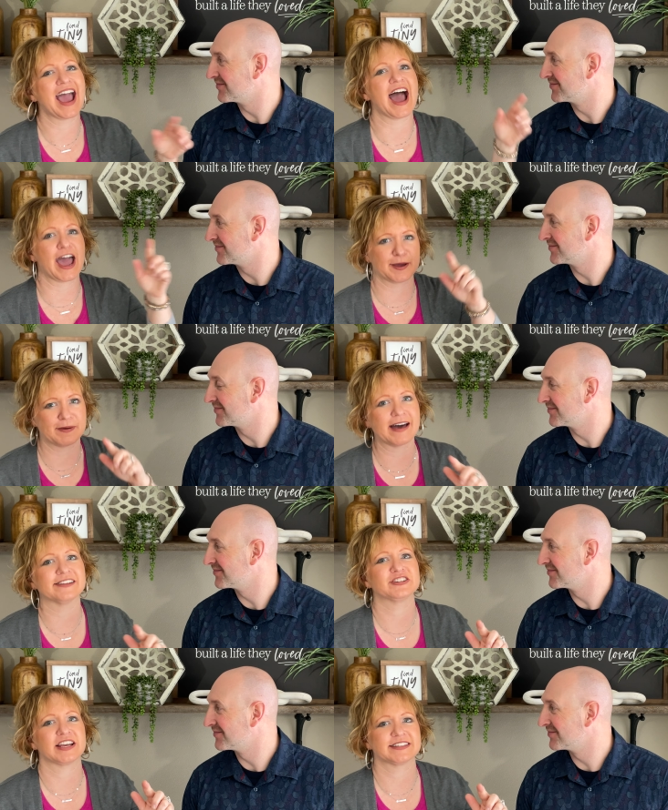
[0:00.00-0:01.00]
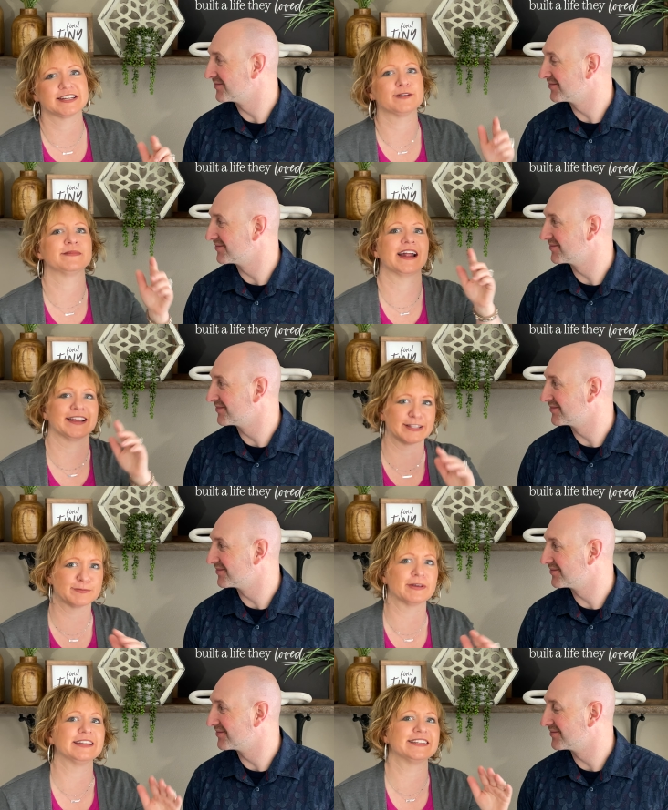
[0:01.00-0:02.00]
Speaker 1: I apologized to him and I
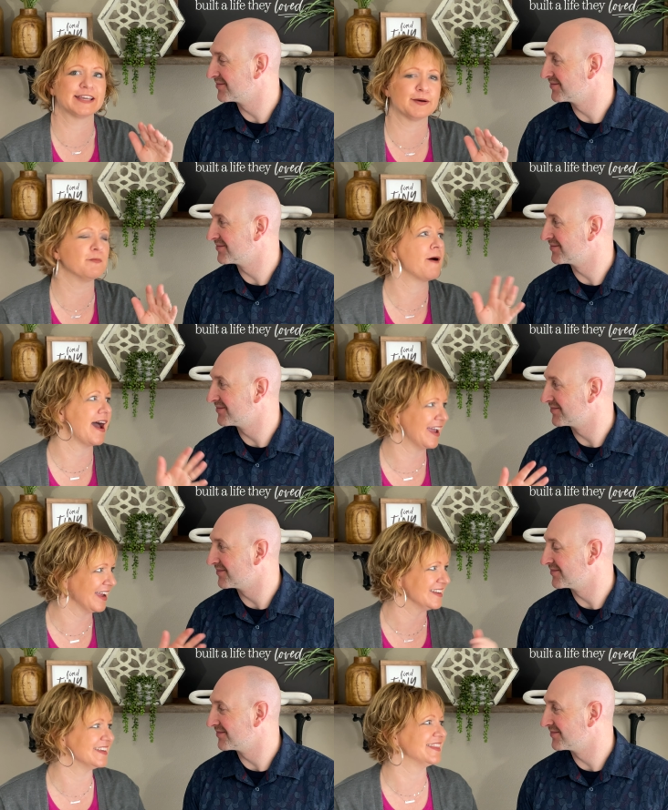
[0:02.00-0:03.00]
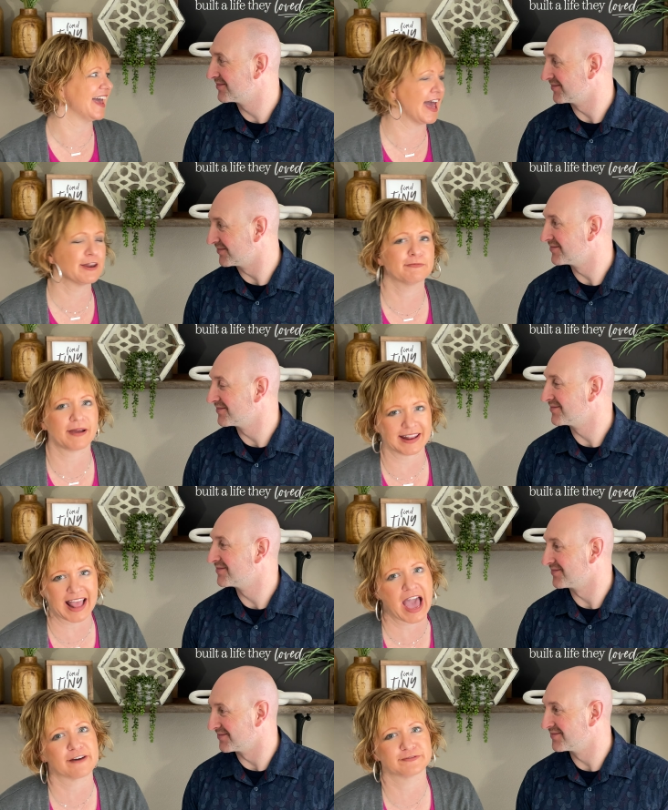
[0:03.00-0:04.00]
explained to him why I did that right
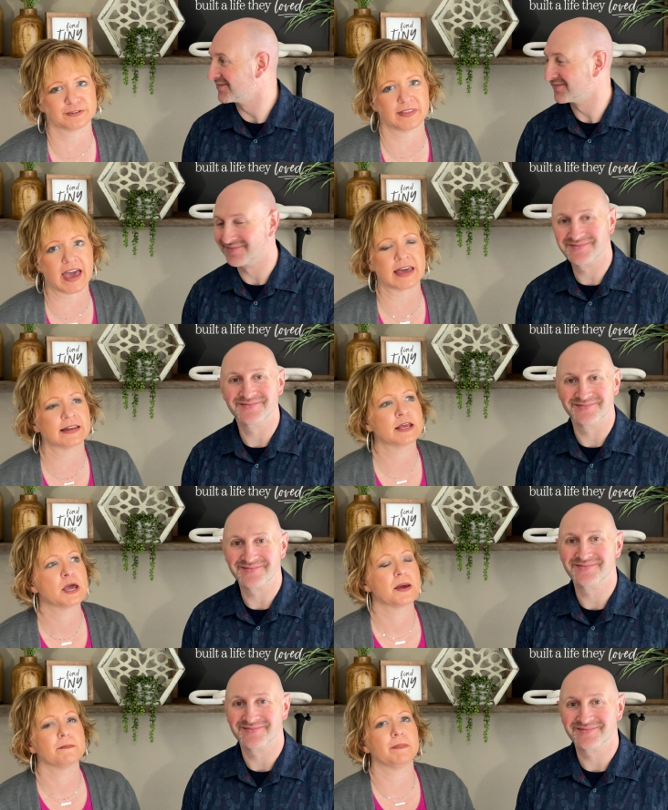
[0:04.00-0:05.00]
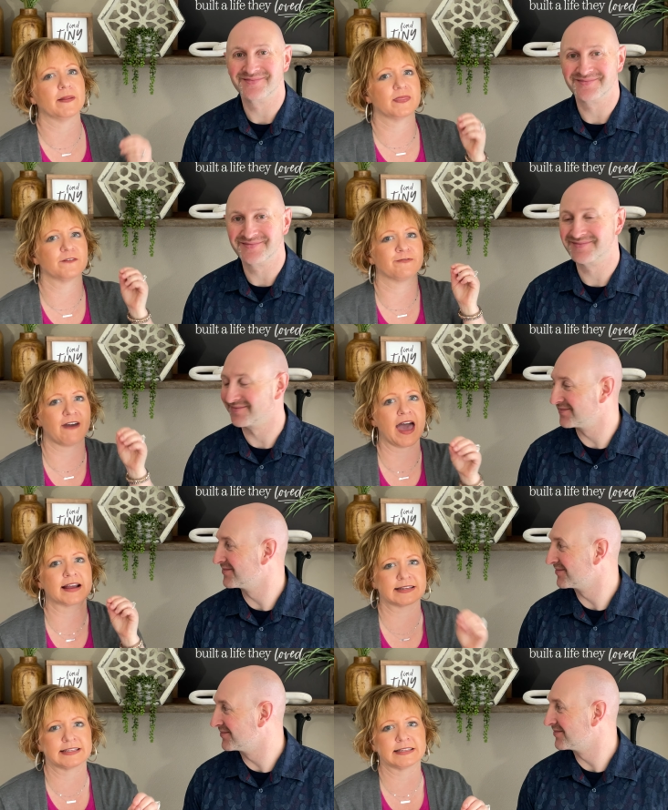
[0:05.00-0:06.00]
after that. But the
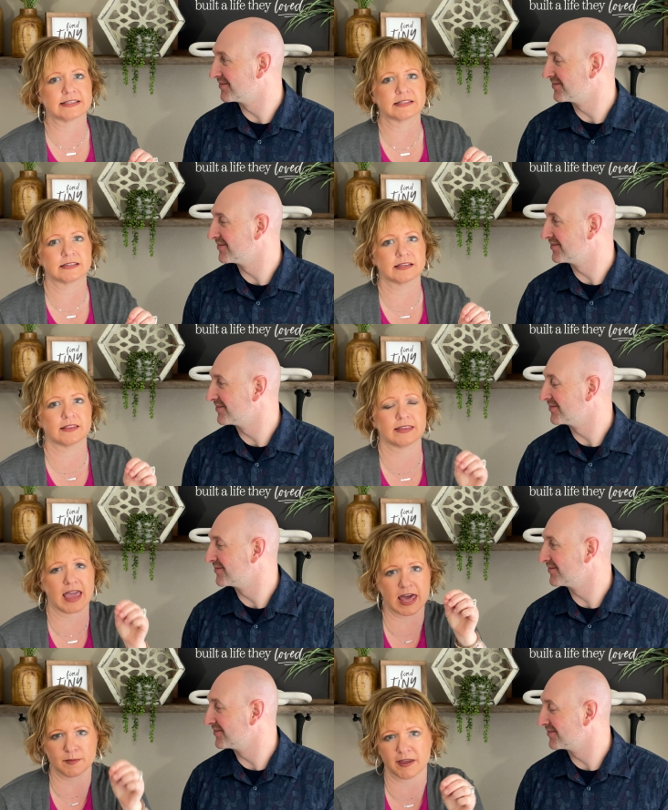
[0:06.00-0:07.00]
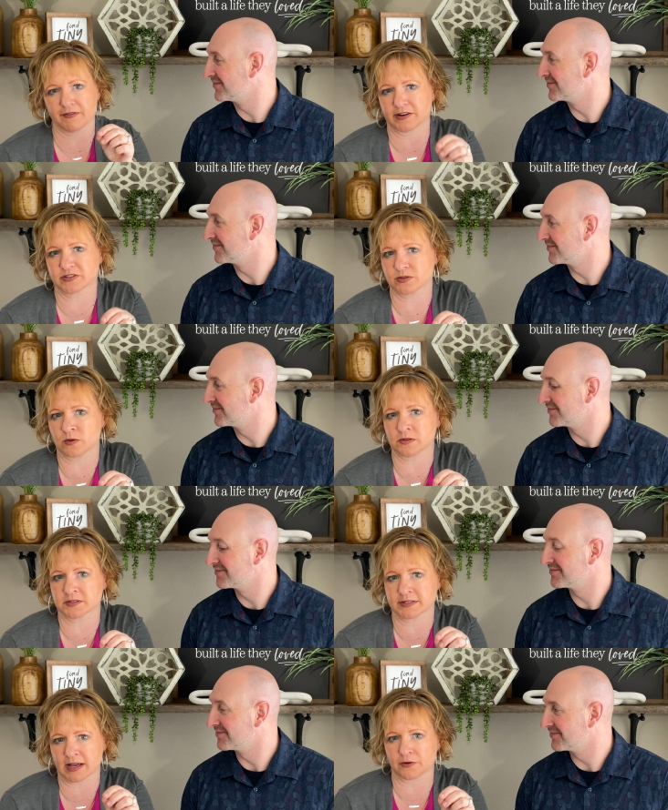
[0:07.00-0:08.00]
fact is, the enemy of our souls
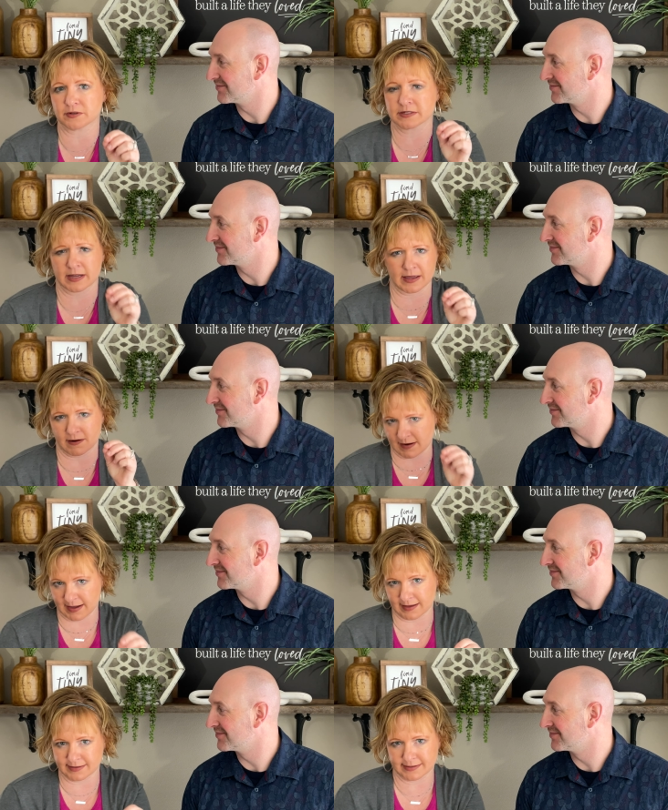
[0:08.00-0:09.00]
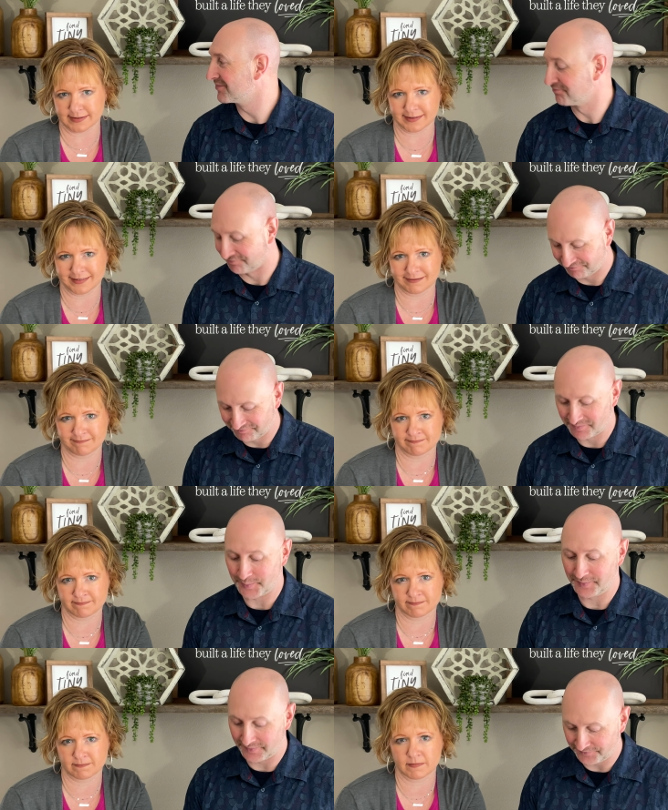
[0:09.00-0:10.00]
is out to get our kids.
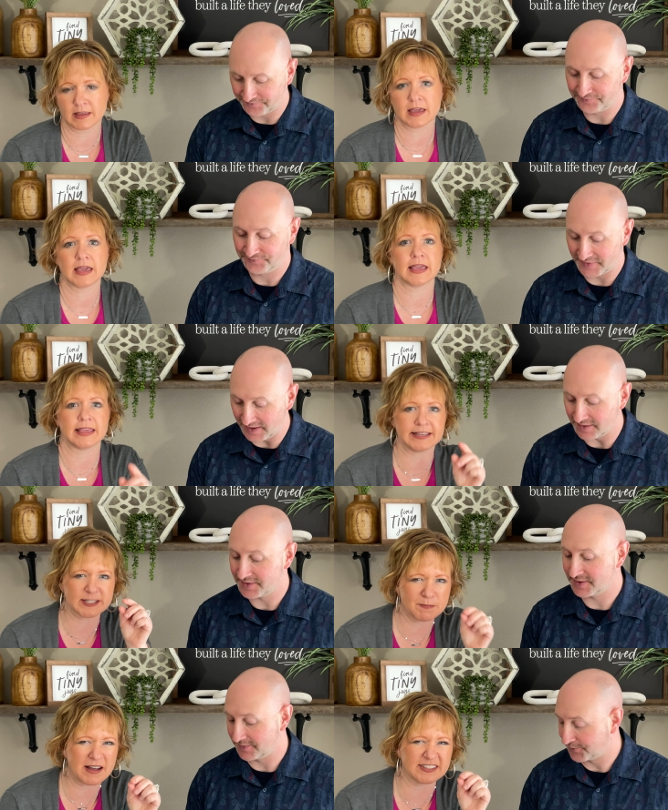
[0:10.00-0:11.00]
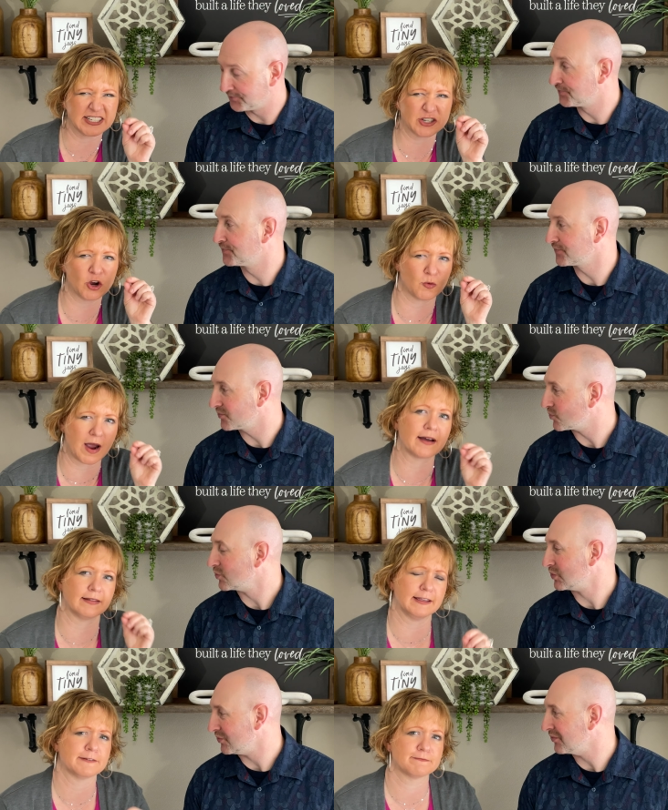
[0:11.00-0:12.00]
He spelled it
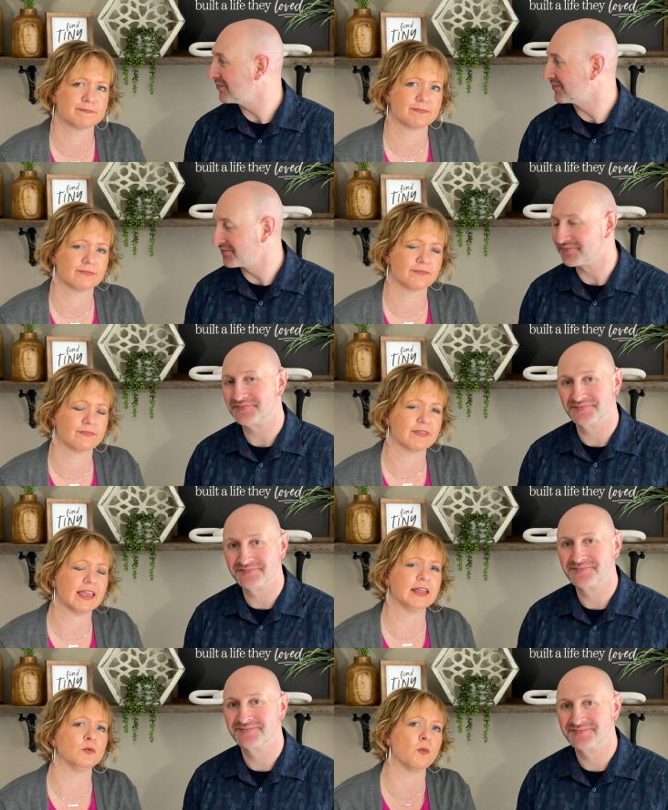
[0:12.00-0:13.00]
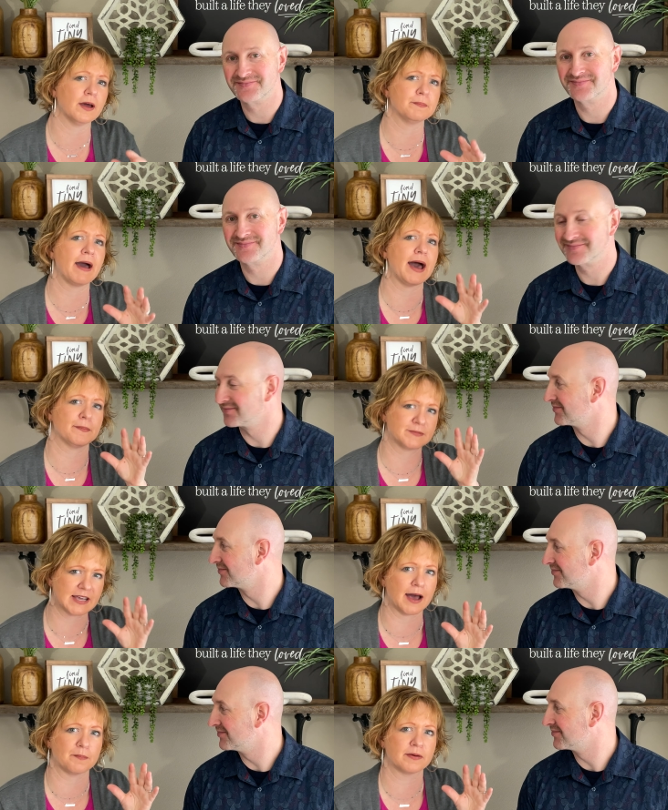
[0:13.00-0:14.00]
correctly. And what popped
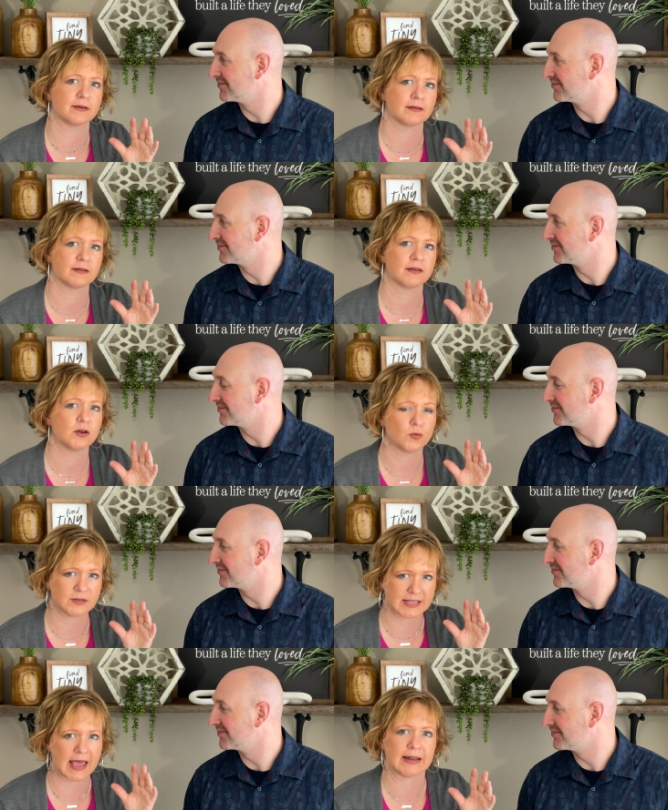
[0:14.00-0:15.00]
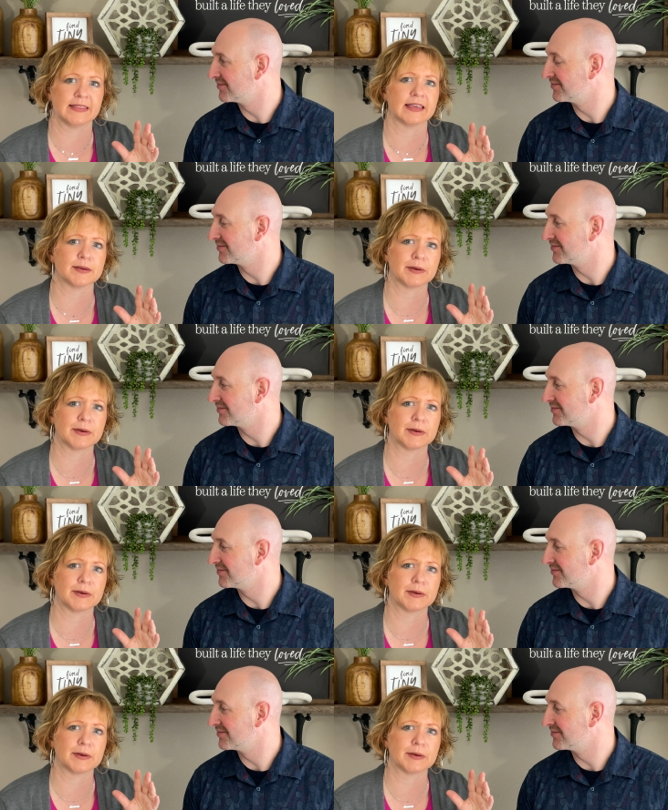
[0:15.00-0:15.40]
up was anything